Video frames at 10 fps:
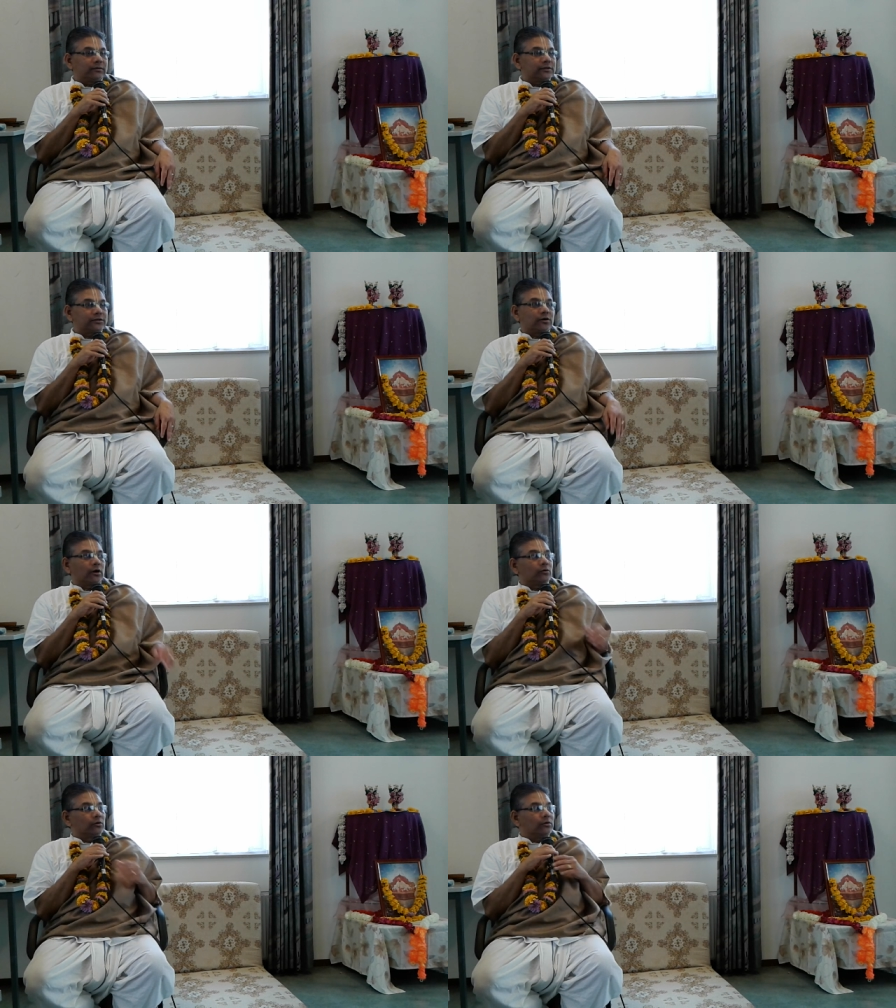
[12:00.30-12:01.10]
It's
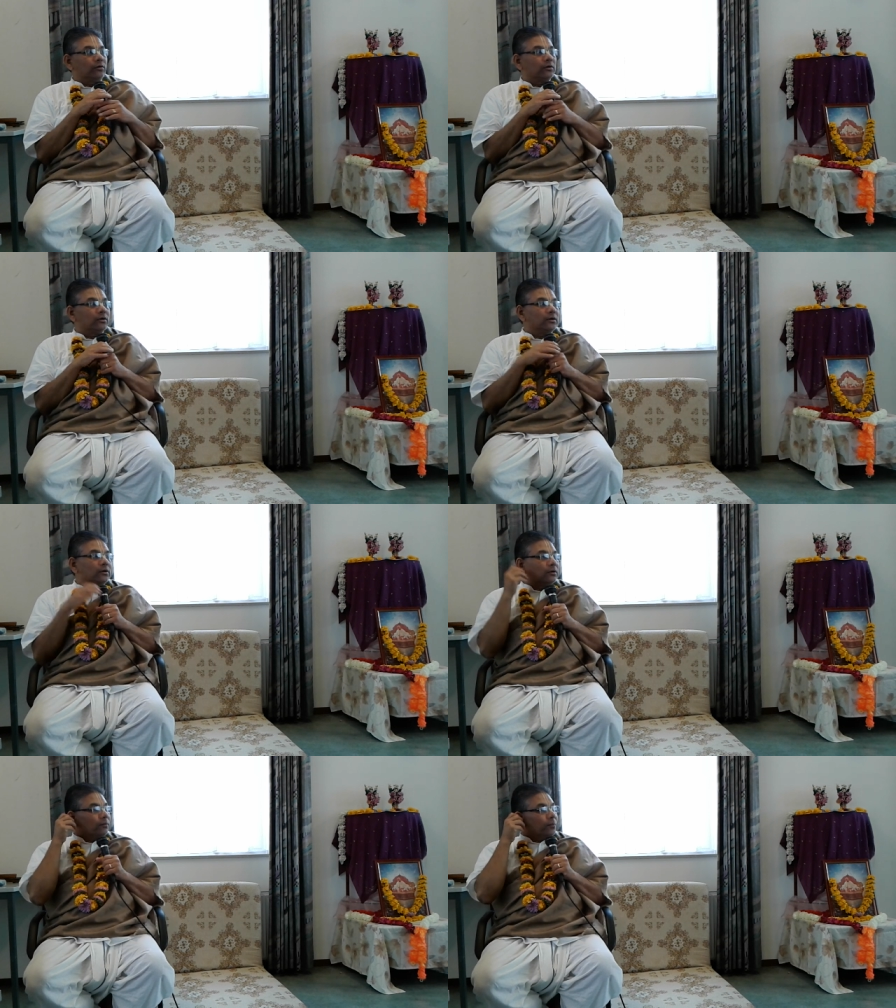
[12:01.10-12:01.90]
called who?
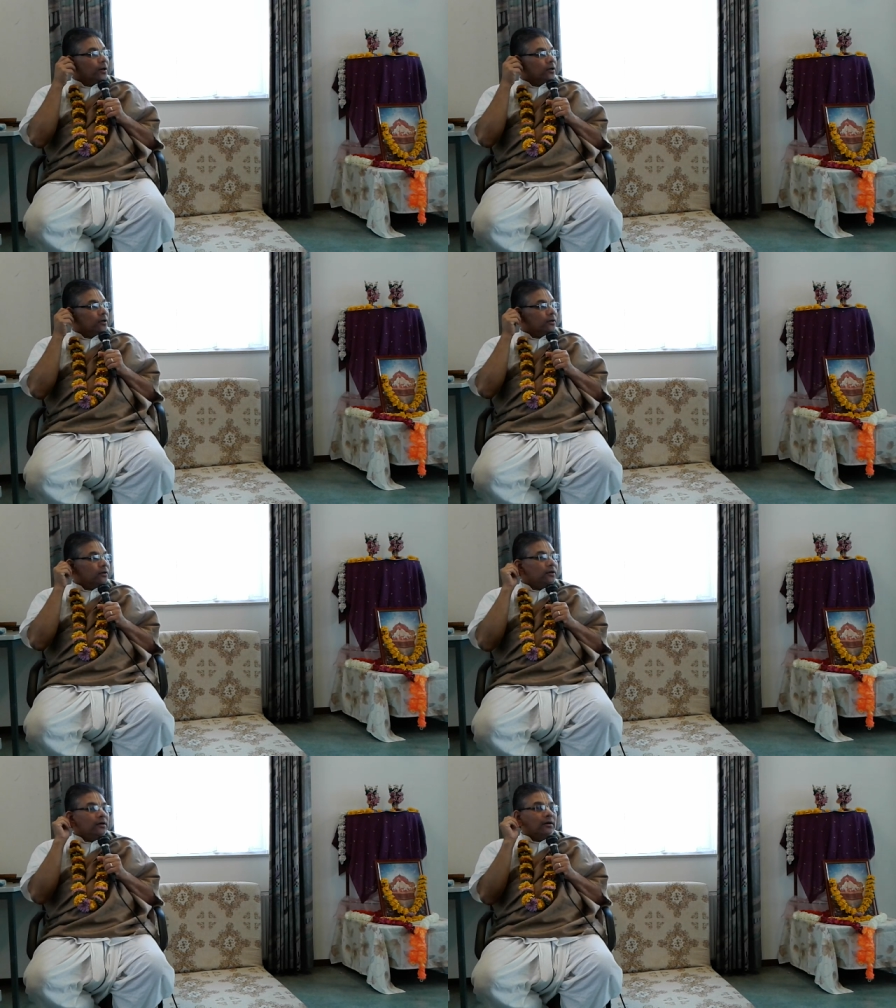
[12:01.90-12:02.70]
Bhaga.
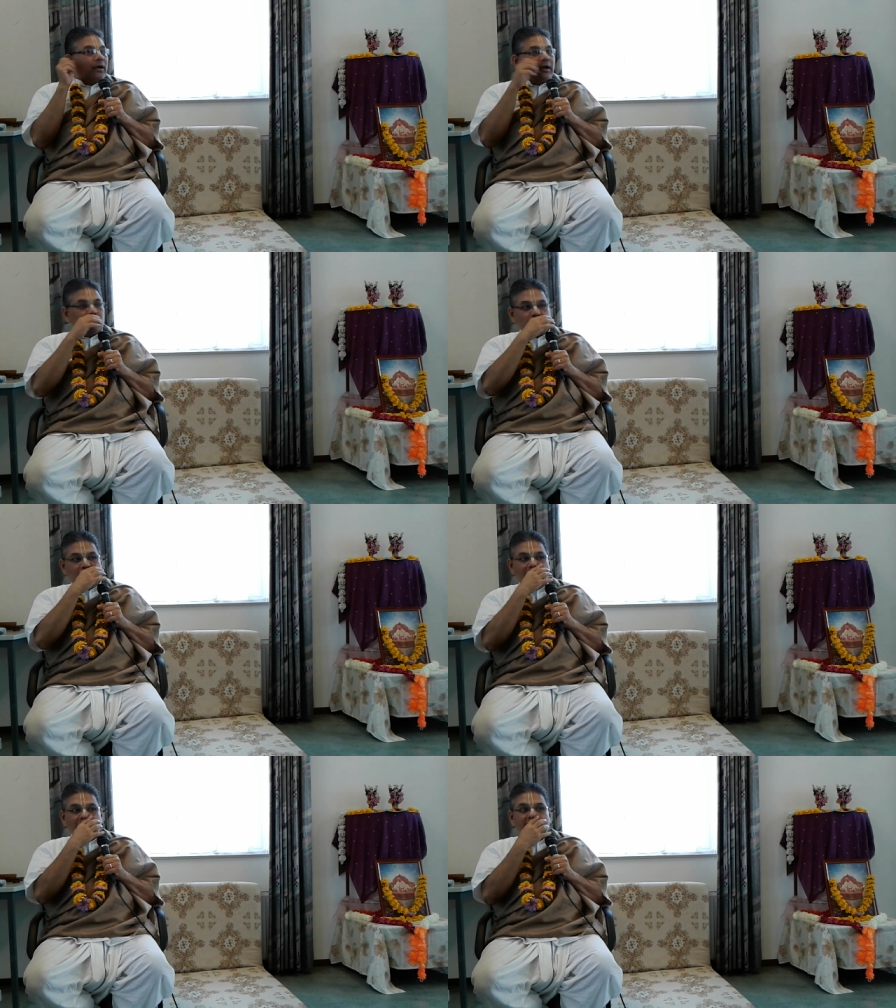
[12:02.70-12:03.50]
And
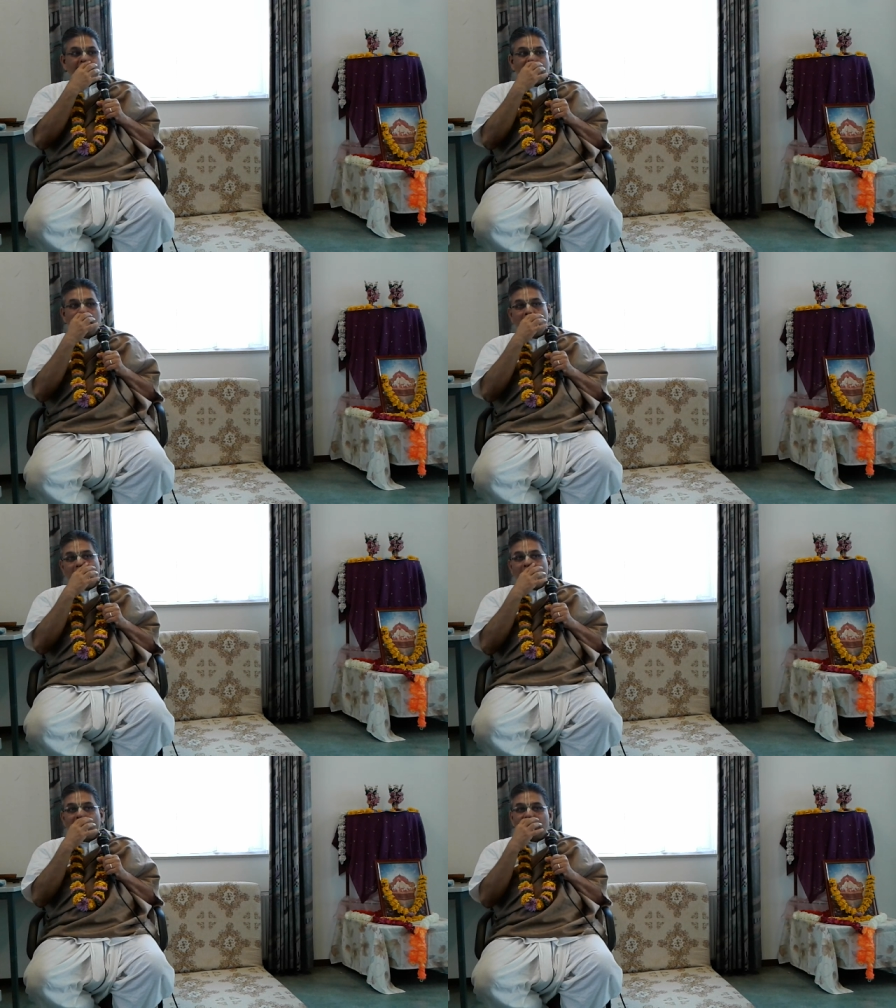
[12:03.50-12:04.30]
Van
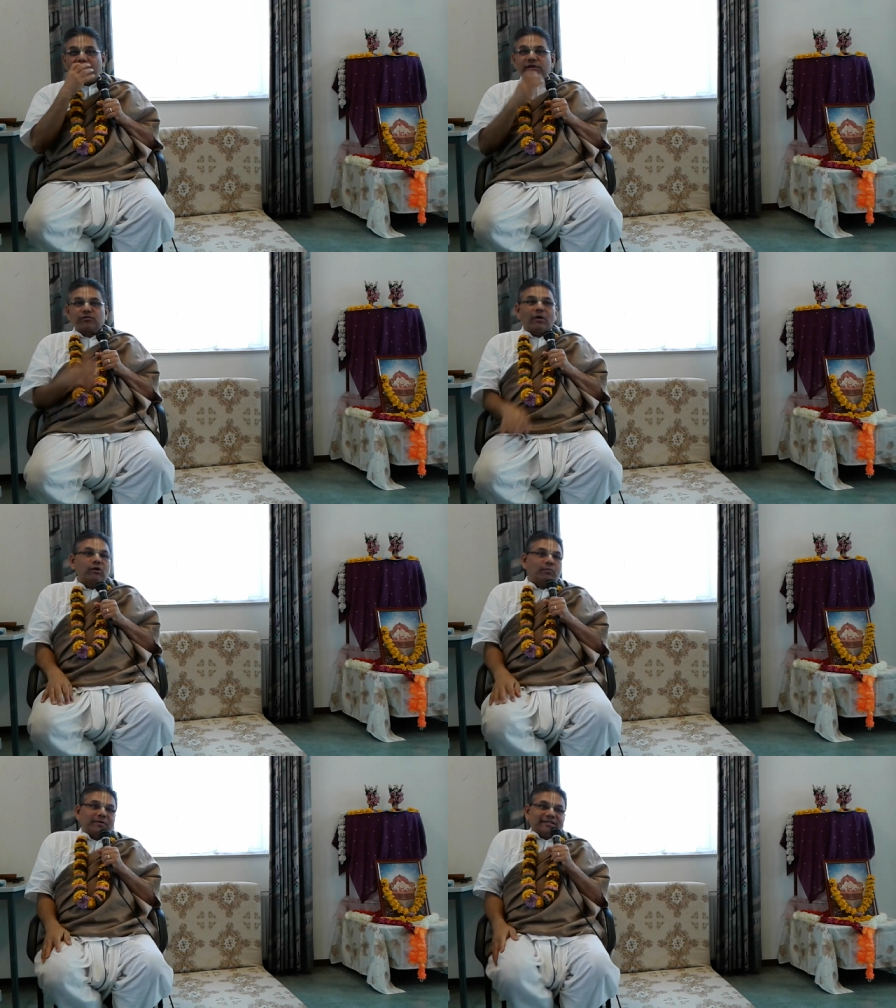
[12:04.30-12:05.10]
means one
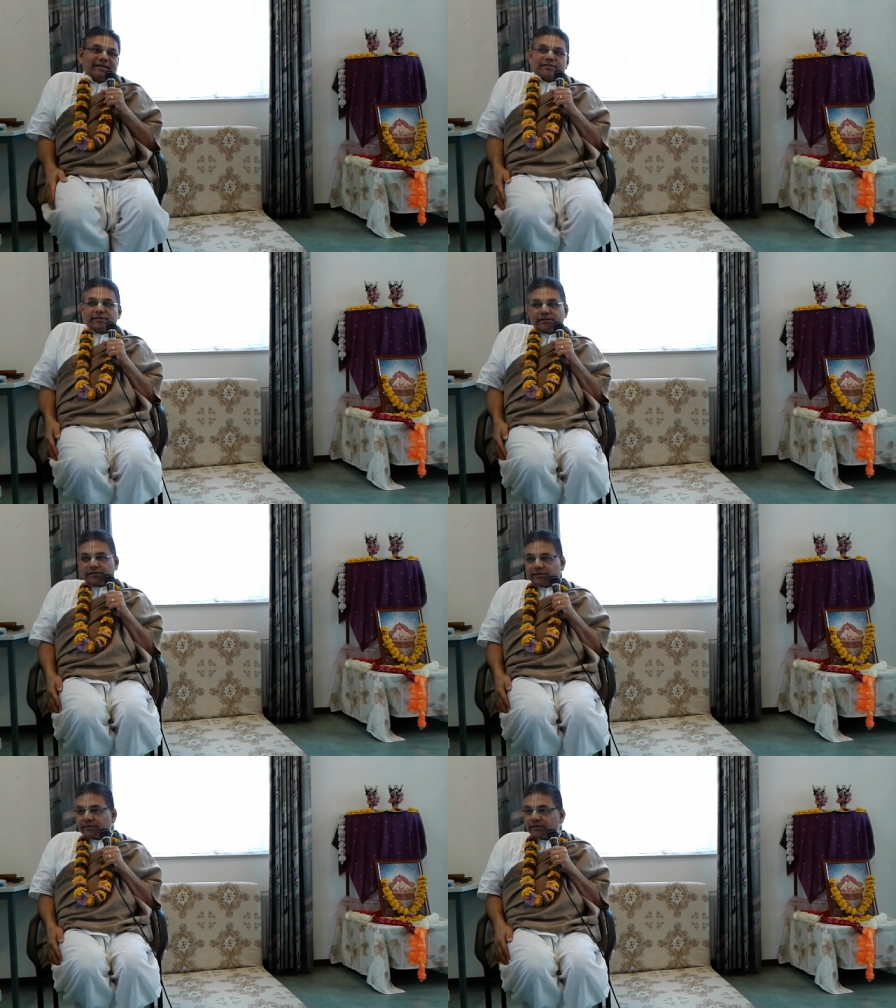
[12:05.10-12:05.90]
who
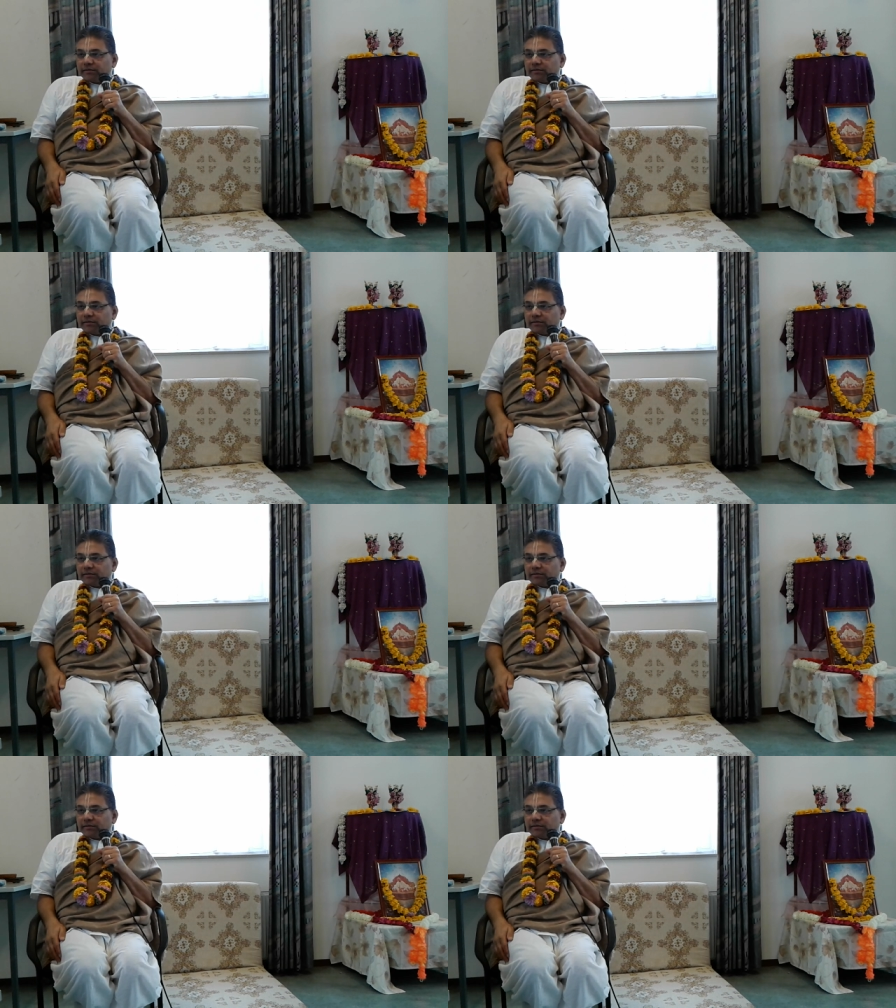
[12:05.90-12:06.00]
possesses.